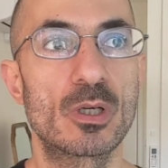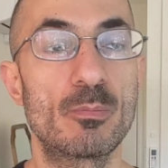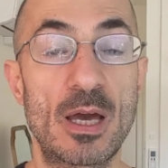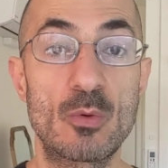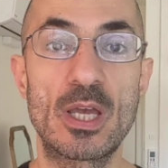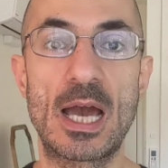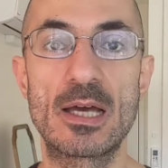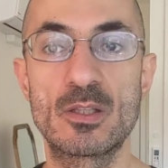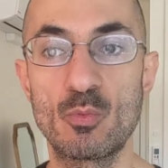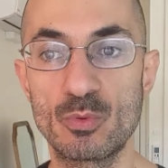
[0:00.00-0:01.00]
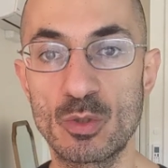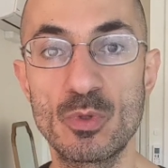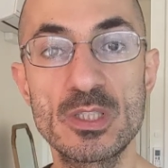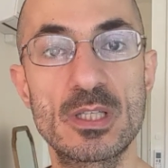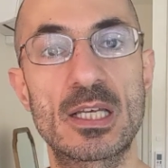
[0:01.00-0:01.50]
By the way, the
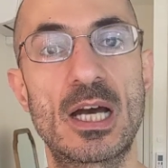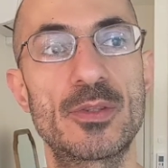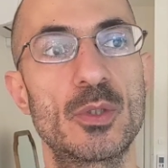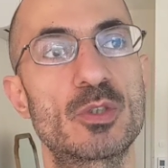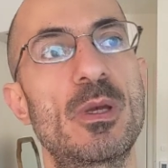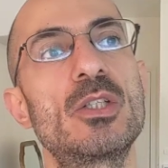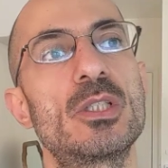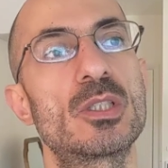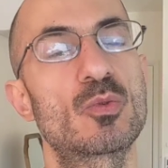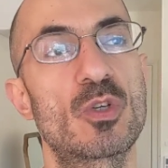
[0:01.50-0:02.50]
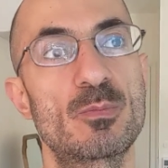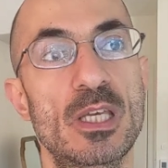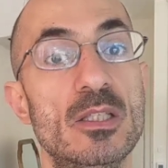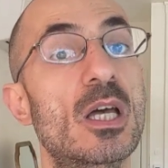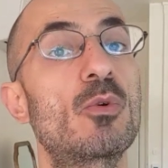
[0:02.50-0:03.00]
reason I got those patients was
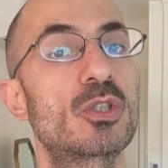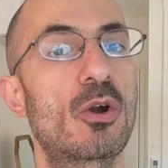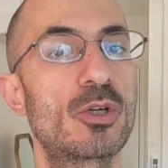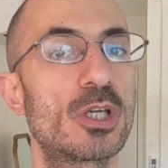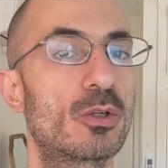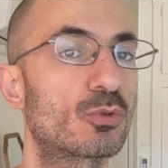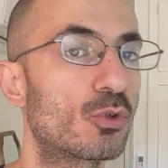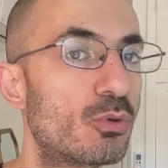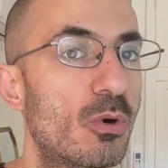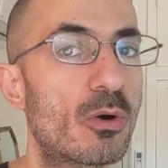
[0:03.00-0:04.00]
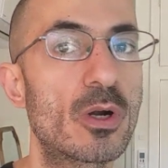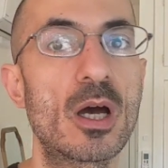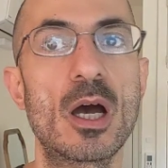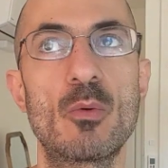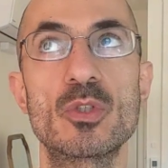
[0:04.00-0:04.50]
because I was already on
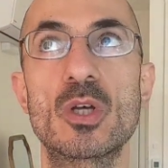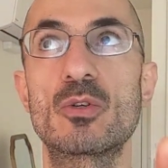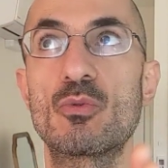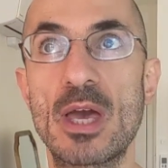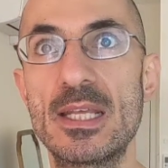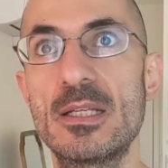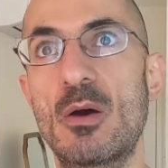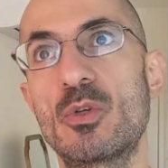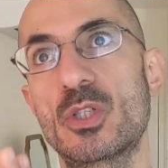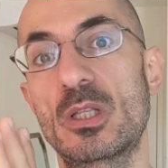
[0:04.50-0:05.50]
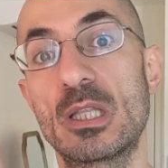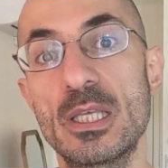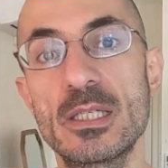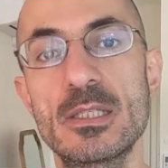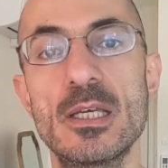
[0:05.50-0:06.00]
Quora, I was on Reddit, I was on
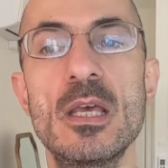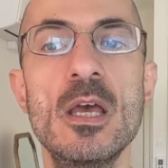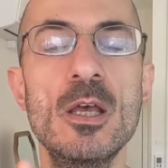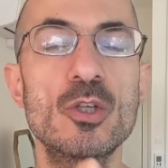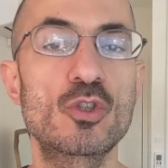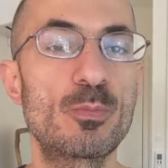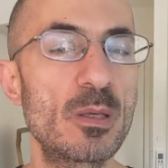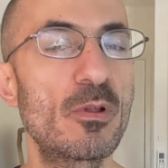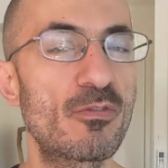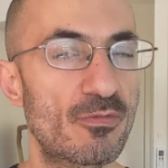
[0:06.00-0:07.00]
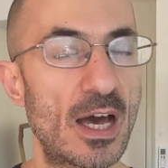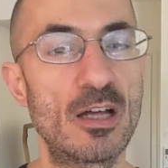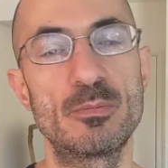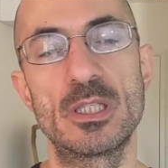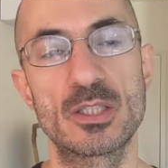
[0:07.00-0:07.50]
LinkedIn. So people
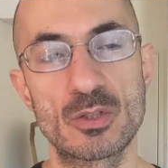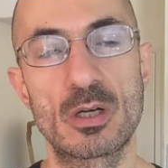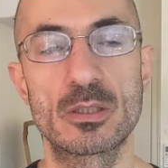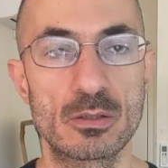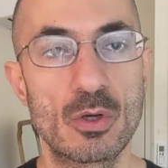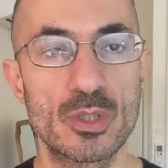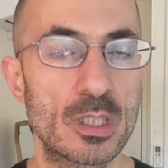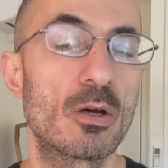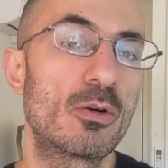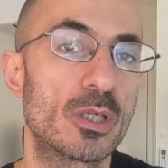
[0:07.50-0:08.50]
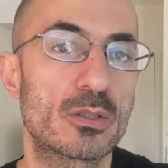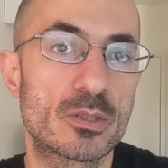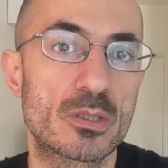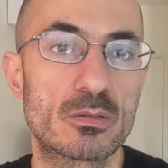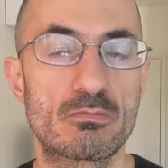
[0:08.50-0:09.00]
found me. They started noticing, oh,
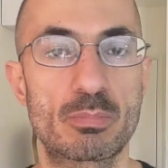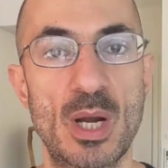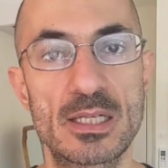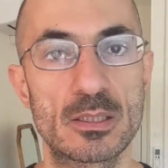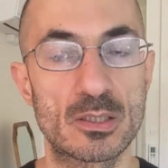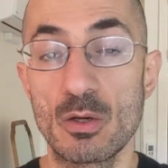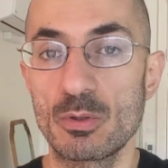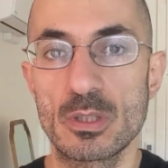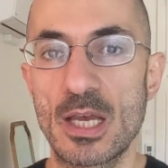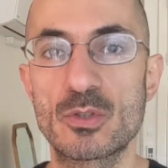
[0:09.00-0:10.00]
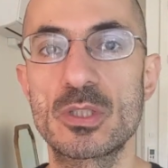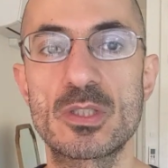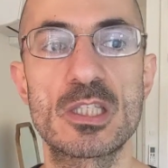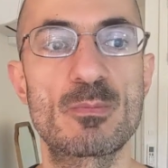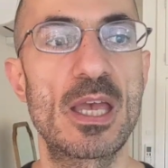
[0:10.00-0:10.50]
here's this practice. Oh, he actually
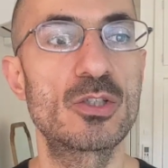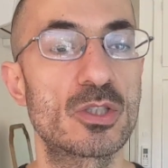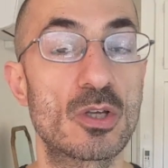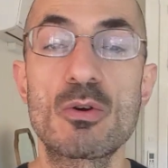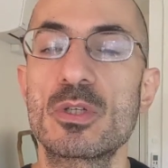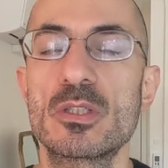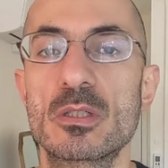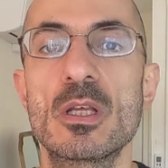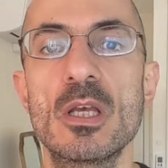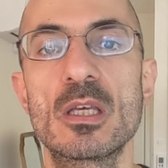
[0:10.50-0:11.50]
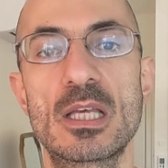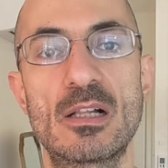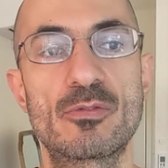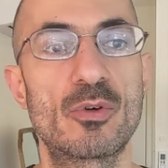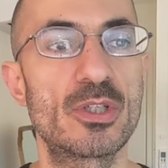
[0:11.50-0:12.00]
sees patients. Oh, he's in
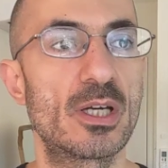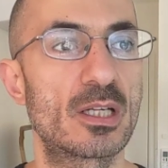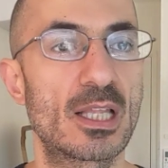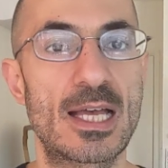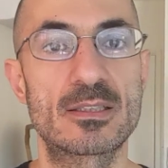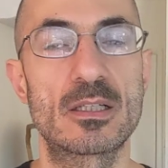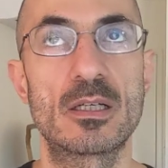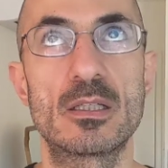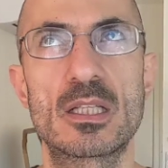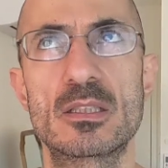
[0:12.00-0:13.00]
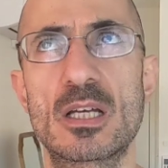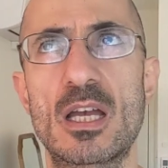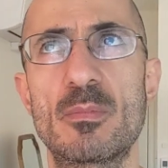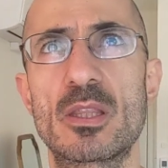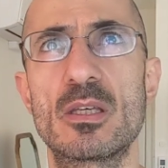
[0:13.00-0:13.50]
California and Alaska. And at the
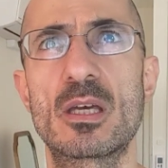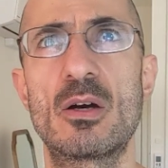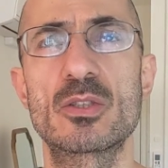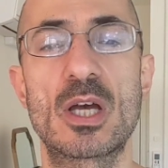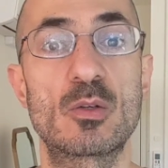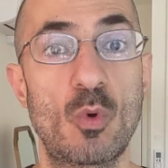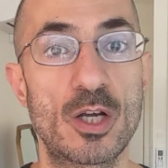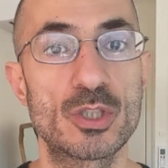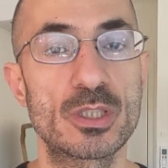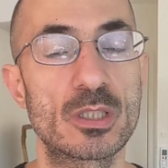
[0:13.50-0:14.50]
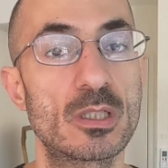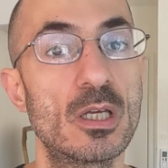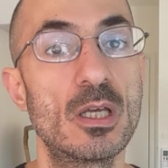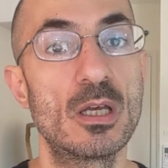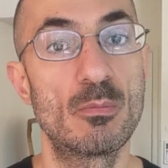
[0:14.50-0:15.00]
time, I think I also had
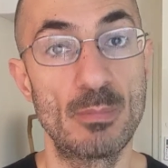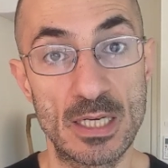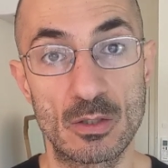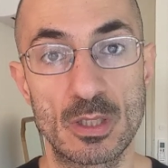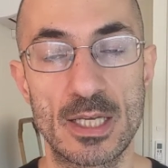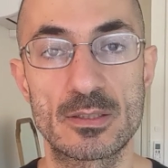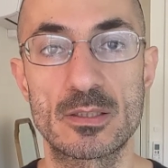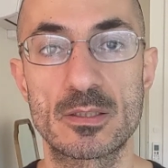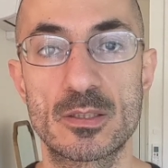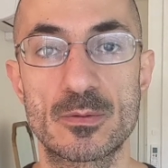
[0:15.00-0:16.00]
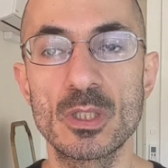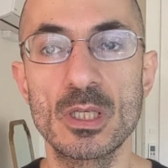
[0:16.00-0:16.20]
Washington medical license.